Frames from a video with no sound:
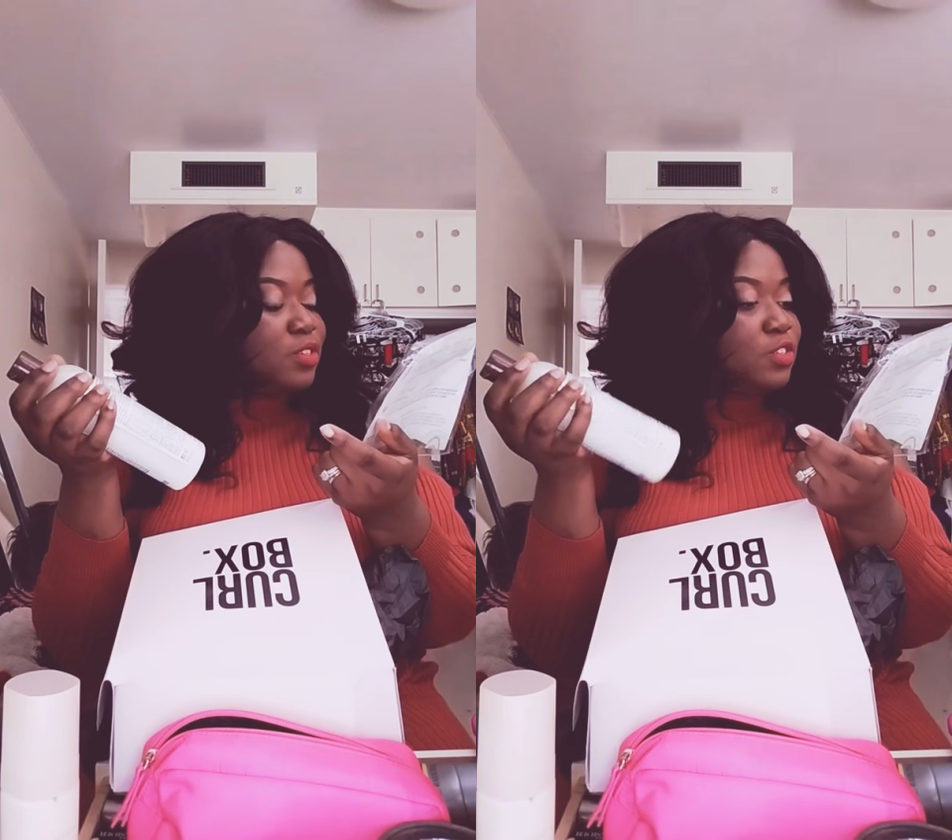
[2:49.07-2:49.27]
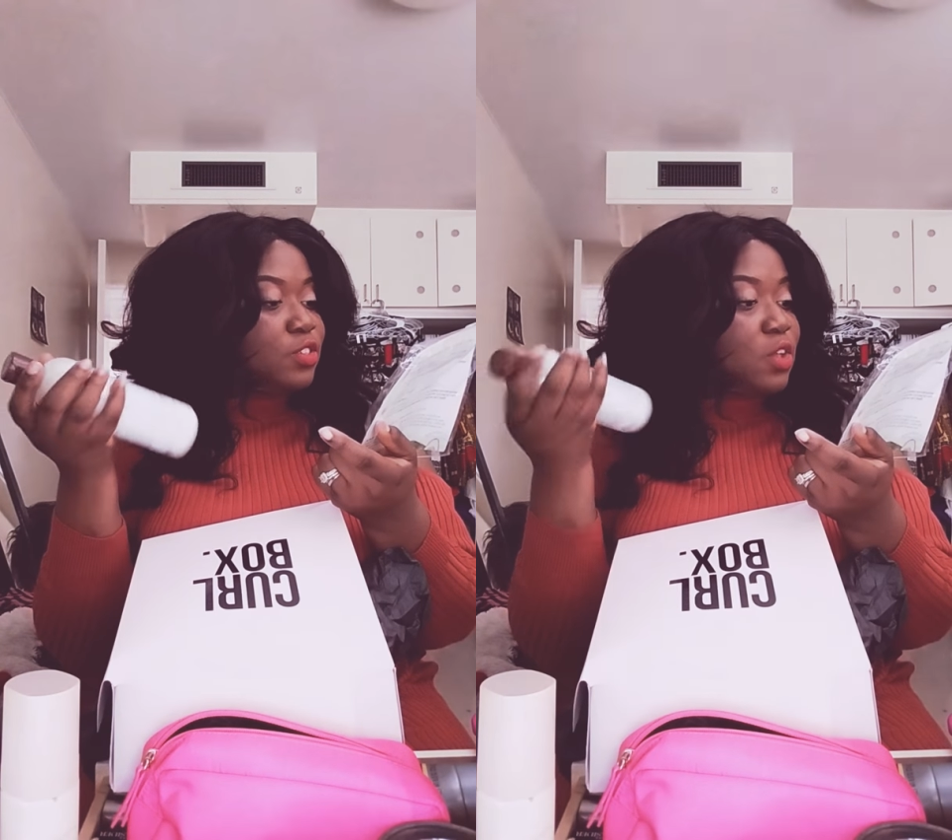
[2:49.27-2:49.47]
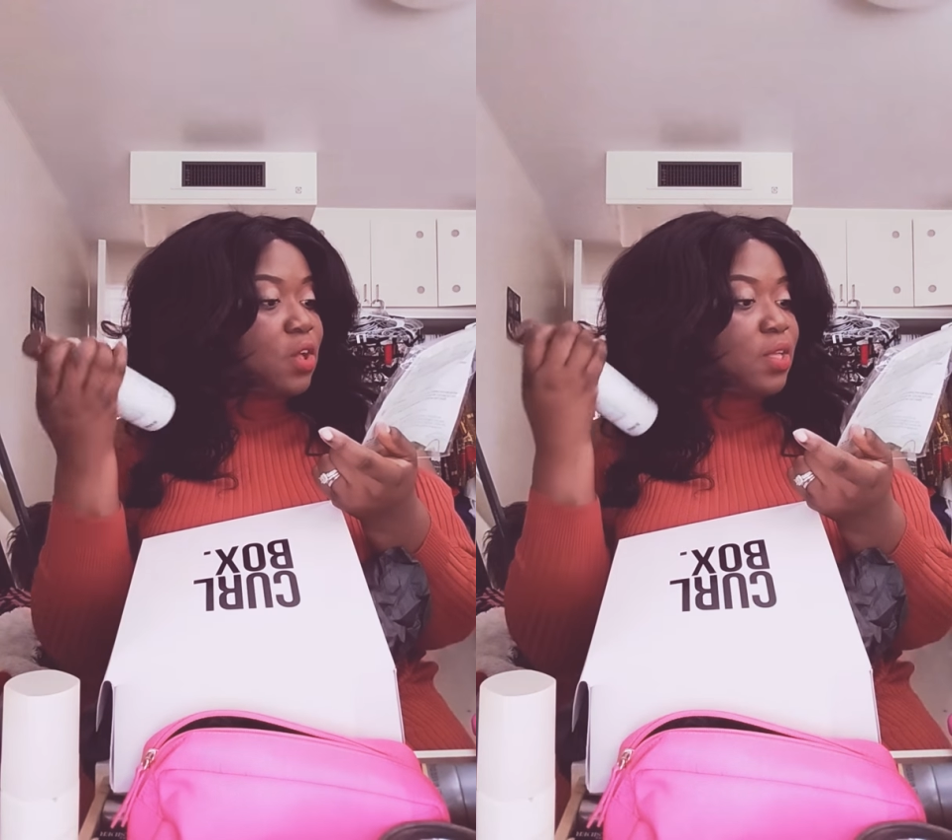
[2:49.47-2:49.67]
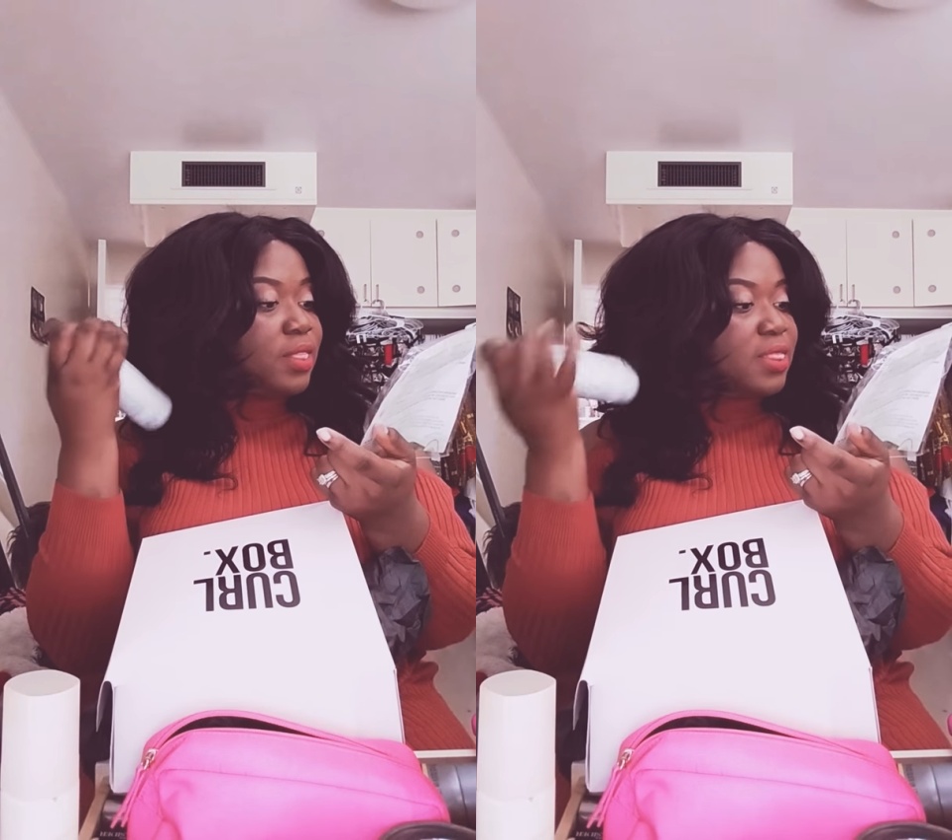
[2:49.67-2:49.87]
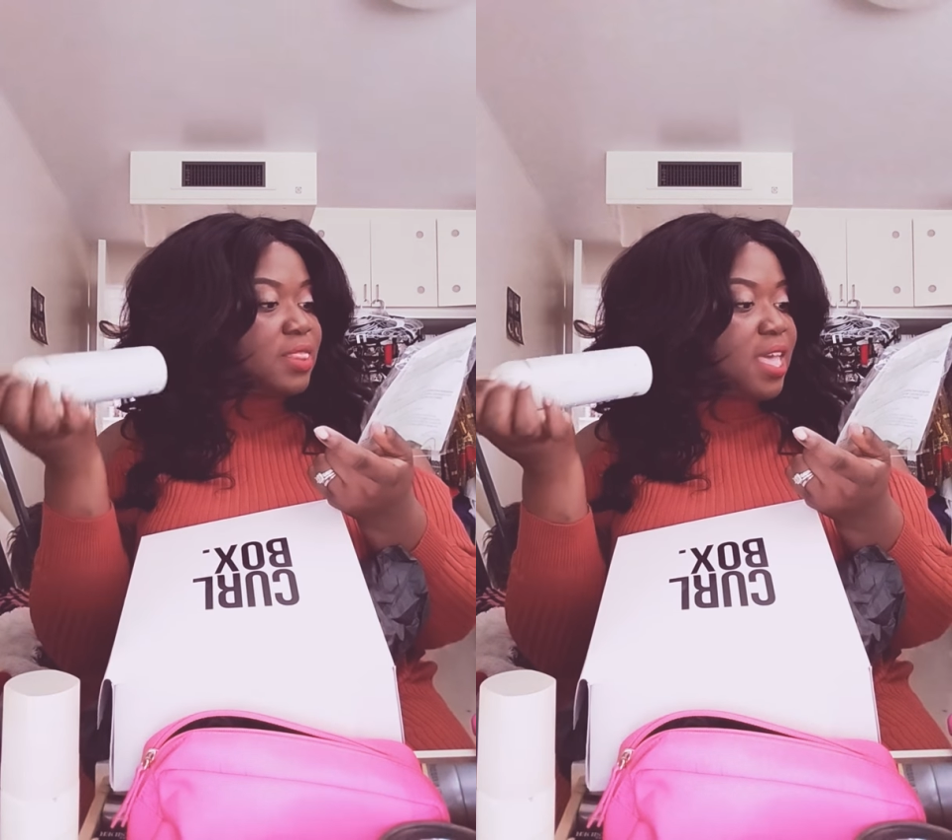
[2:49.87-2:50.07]
So
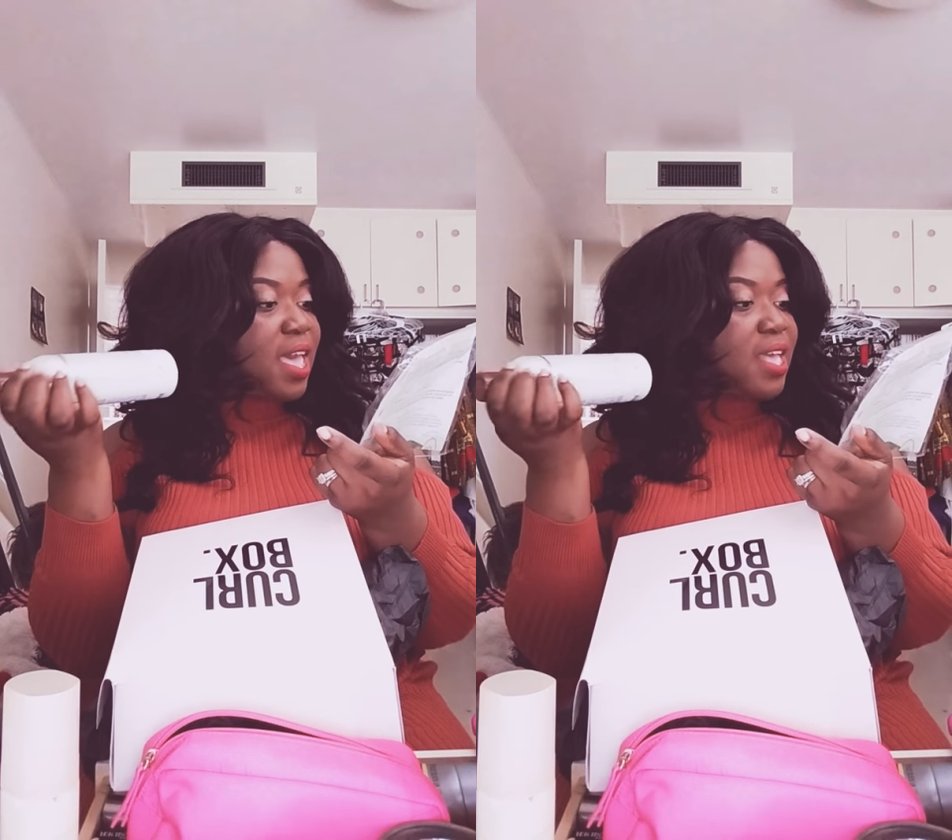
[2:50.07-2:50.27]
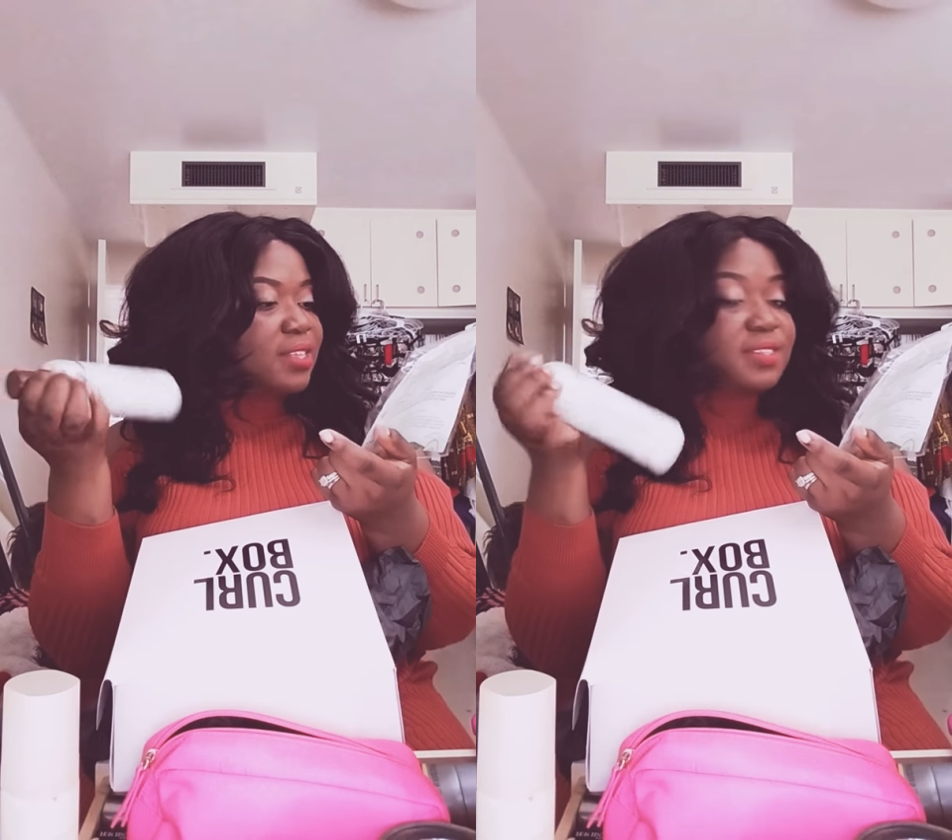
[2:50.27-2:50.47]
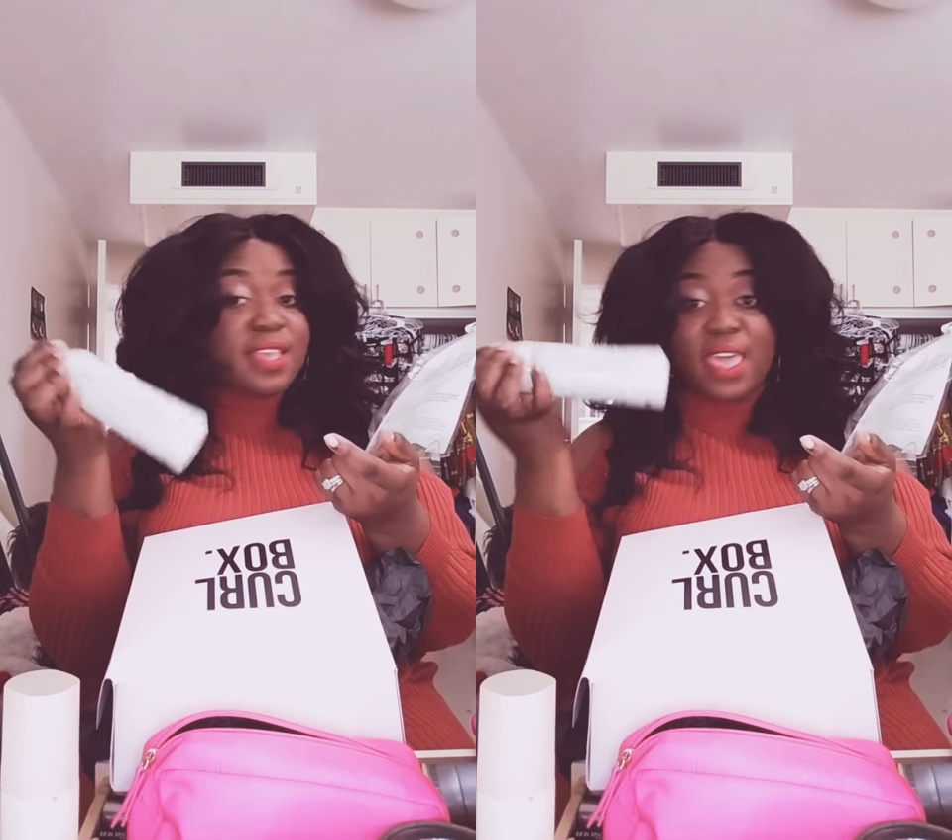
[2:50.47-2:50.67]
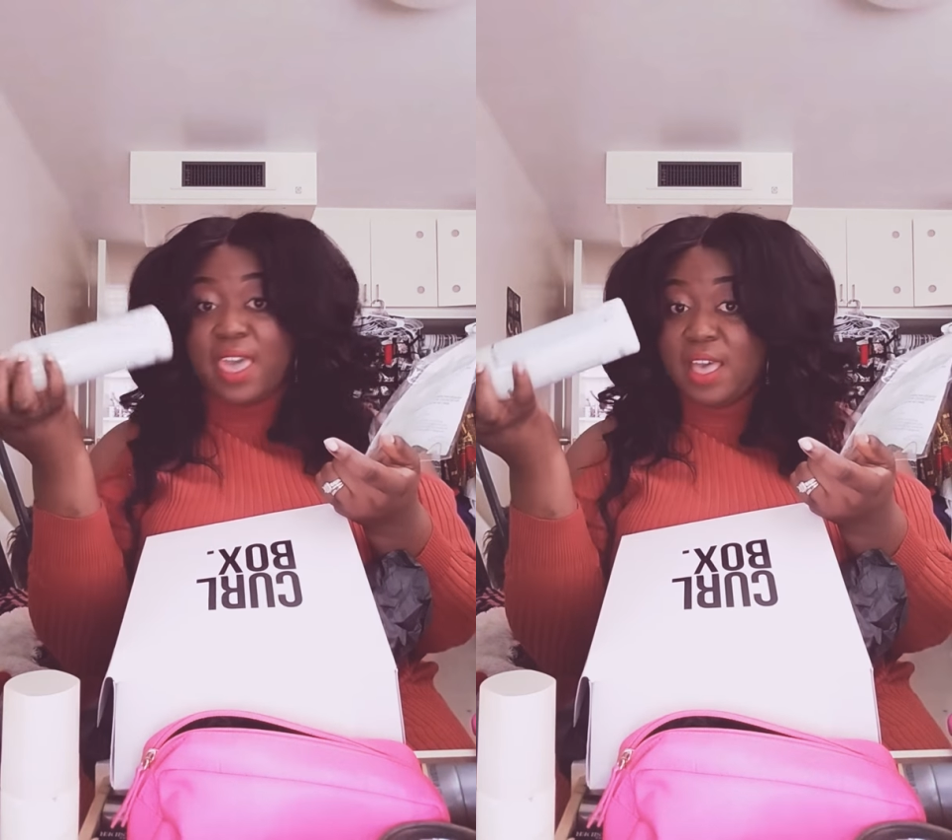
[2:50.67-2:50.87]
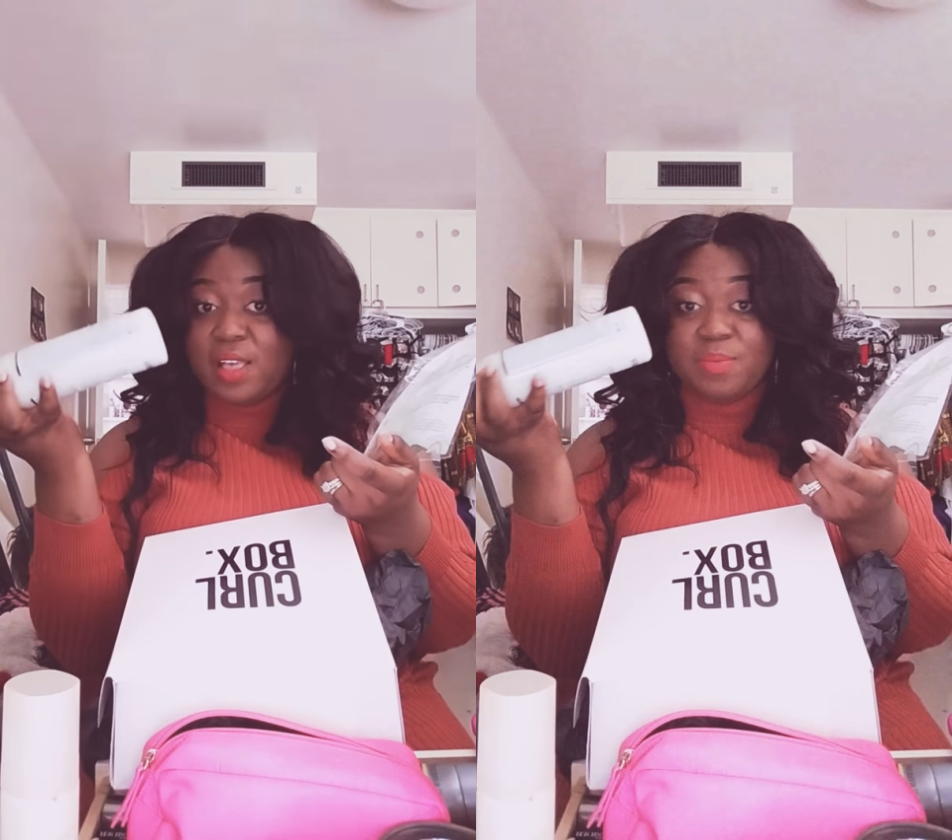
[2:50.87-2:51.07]
this
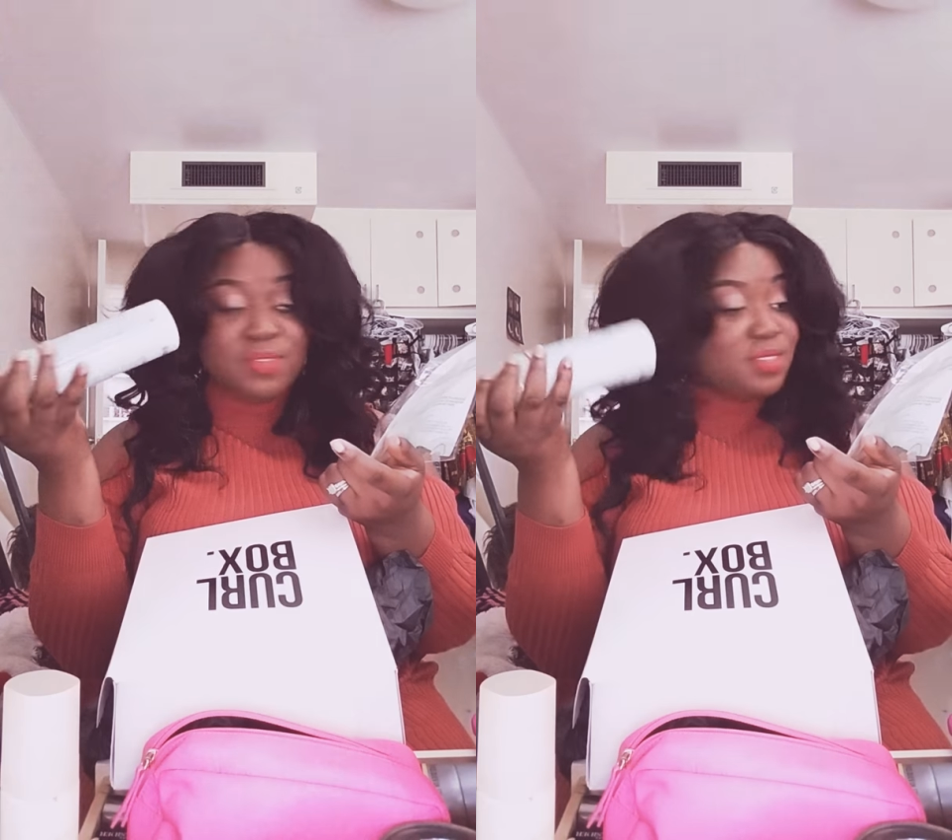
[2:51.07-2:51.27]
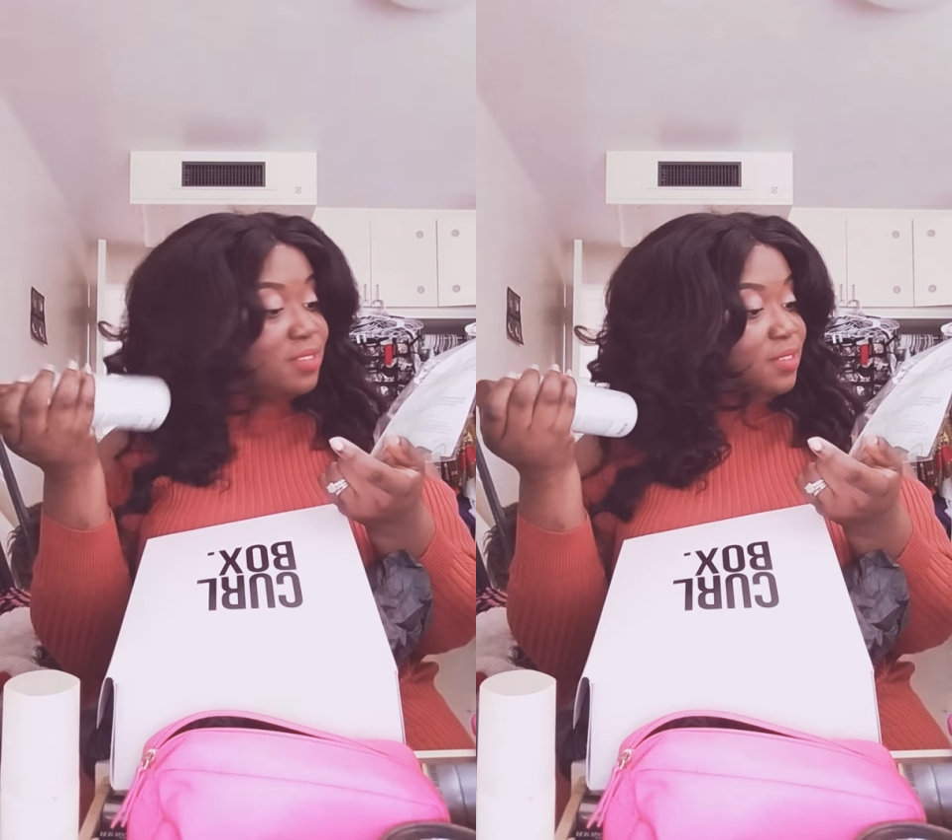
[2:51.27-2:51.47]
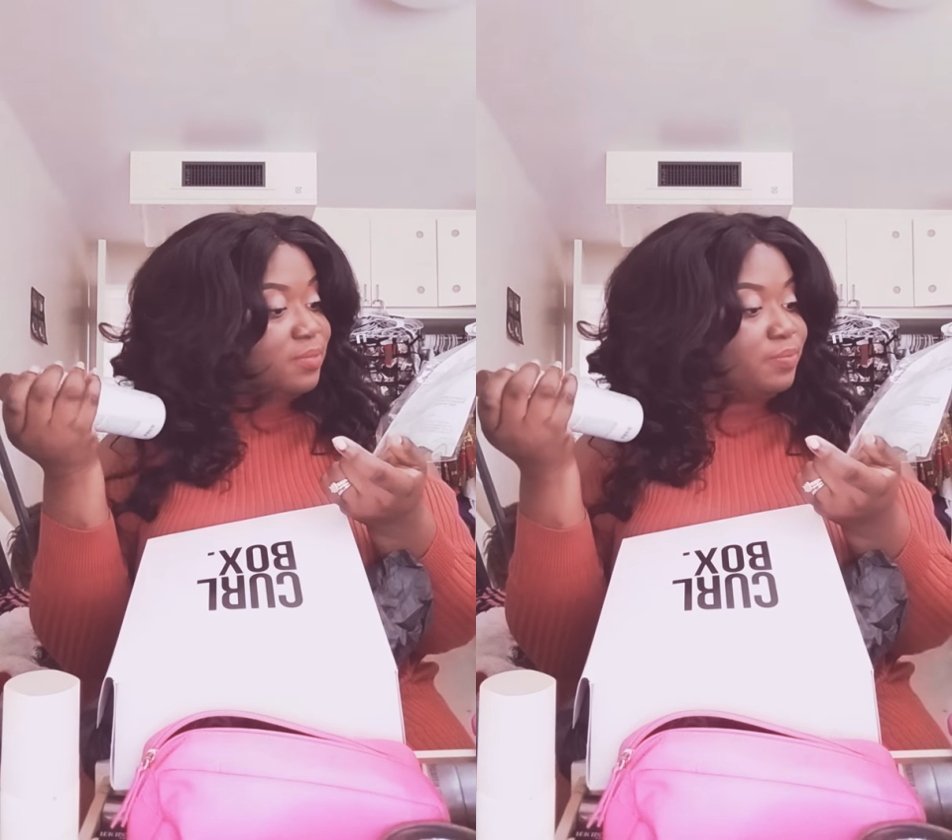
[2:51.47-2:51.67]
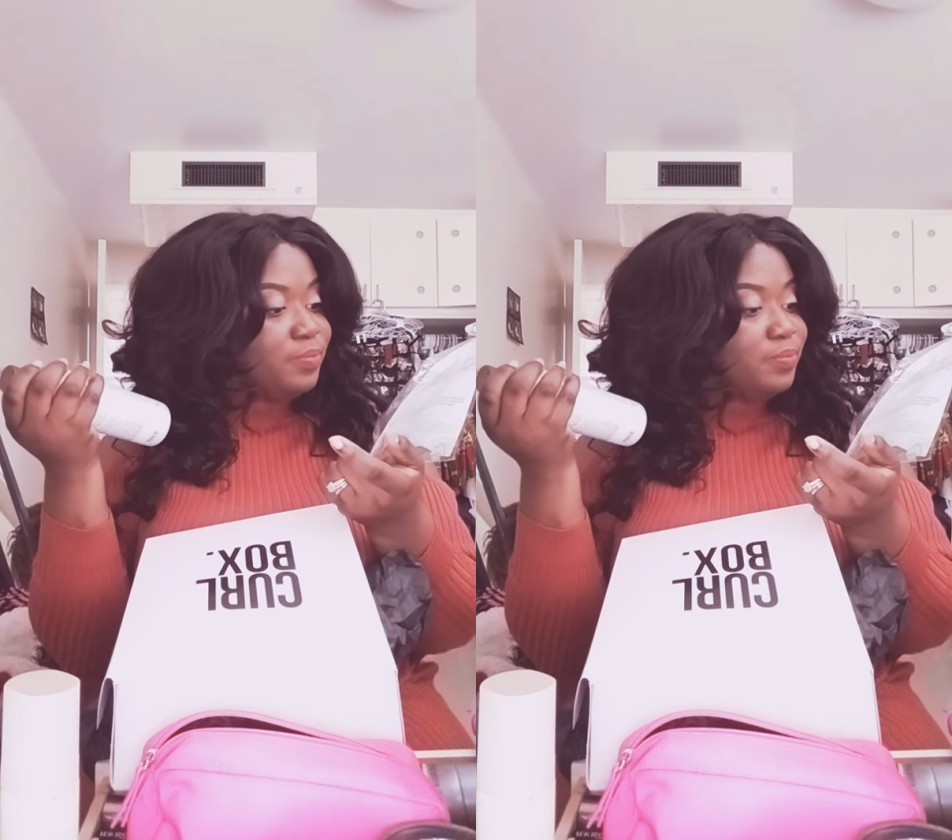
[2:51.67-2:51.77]
helps